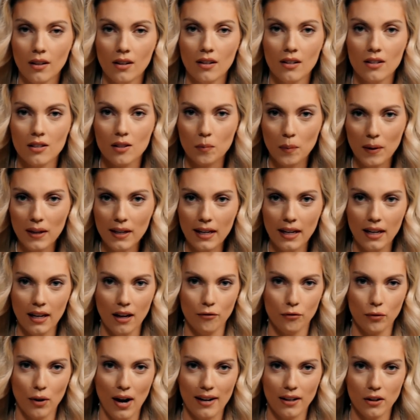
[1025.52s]
Speaking
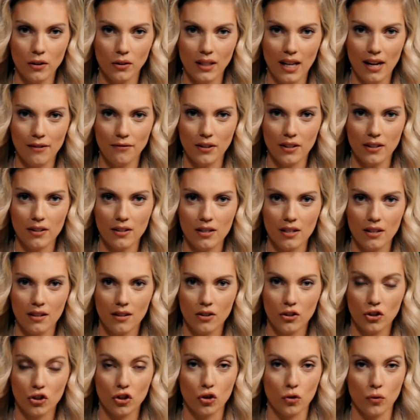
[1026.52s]
of radical leftist
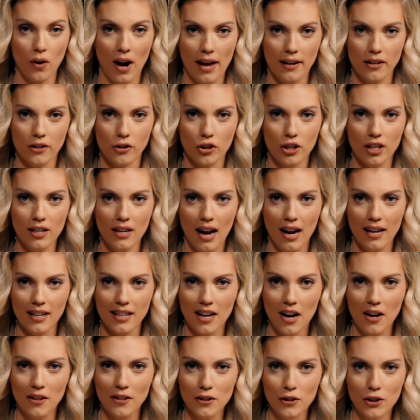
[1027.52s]
strategy and
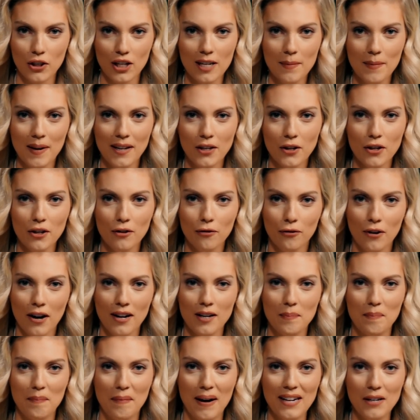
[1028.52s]
ideology, my good
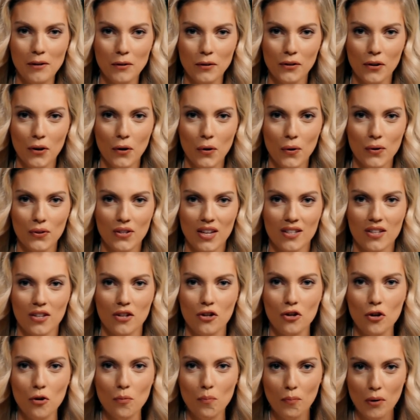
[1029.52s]
friend Michael Knowles has a
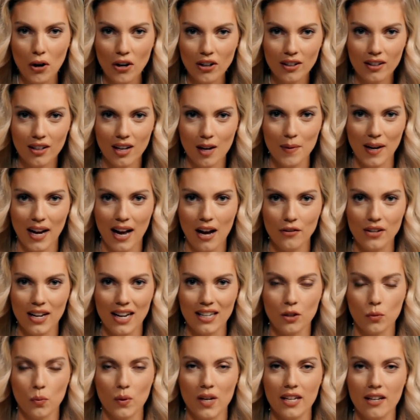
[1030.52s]
new book coming out
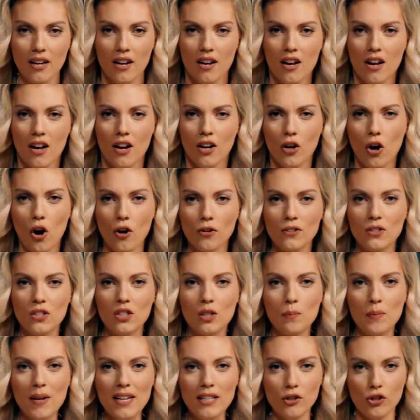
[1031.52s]
next week called
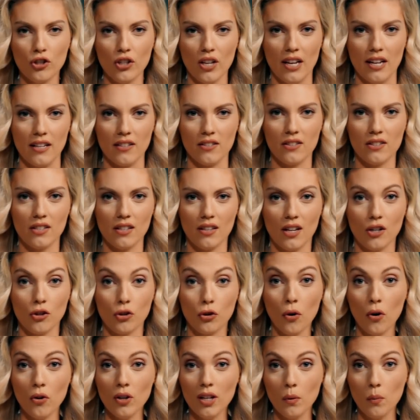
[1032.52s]
Speechless,
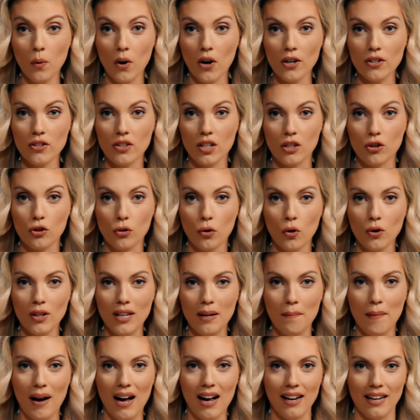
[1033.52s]
Controlling Words,
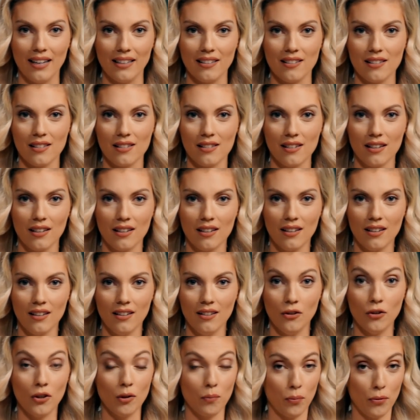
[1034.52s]
Controlling Minds.
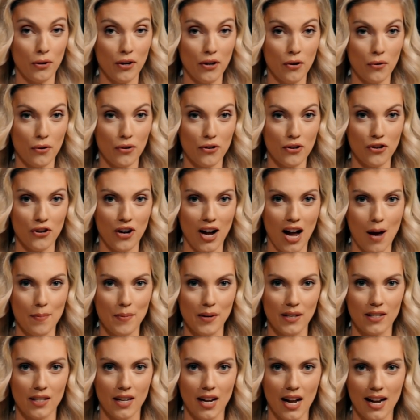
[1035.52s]
You can pre-order your copy
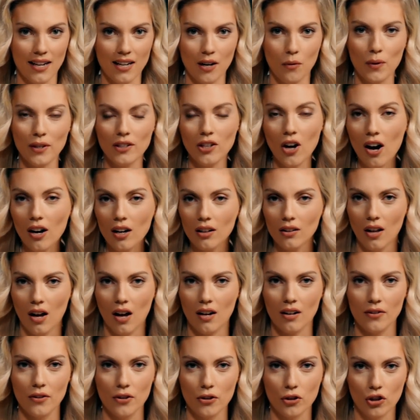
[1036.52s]
today. Now, we talk a
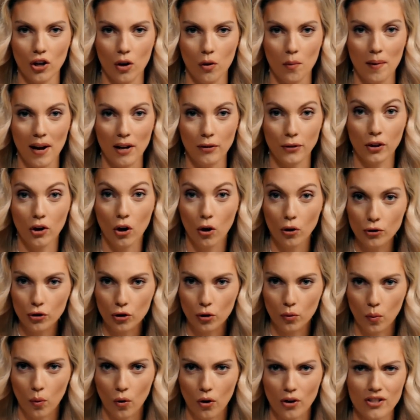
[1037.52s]
lot on the show about the culture
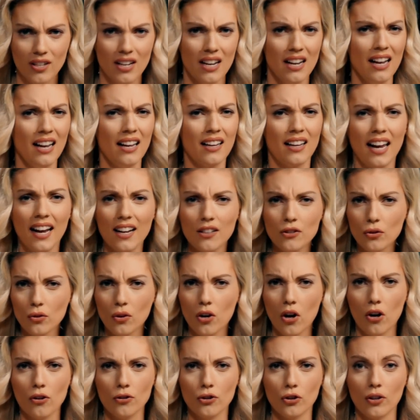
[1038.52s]
wars, cancel
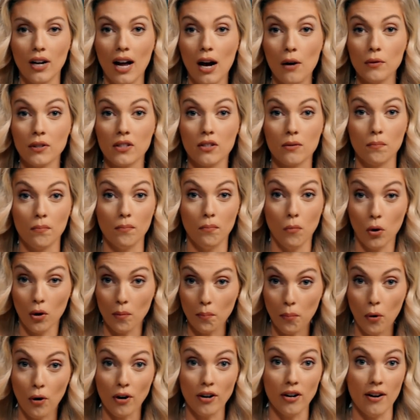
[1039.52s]
culture, and how it's more
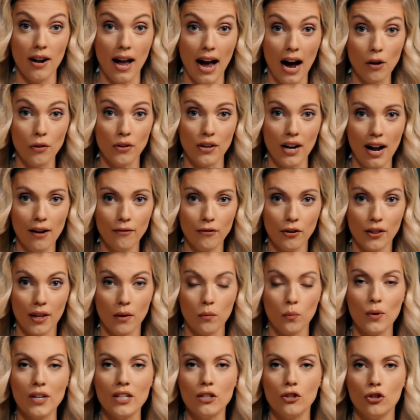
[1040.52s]
important now than ever
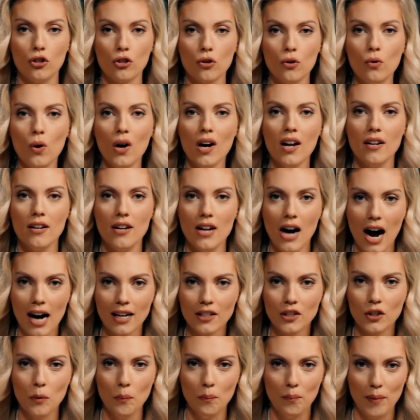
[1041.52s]
that we do
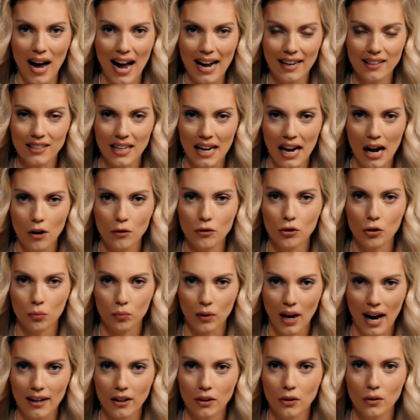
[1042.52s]
not back down to
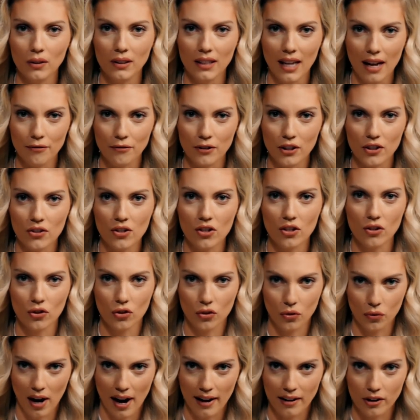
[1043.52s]
radical leftist
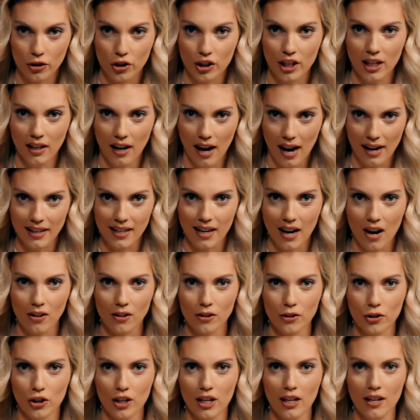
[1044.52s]
strategy and
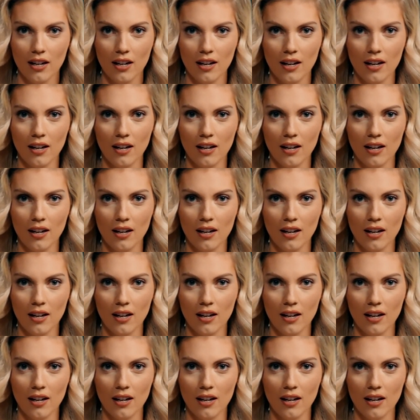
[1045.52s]
ideology.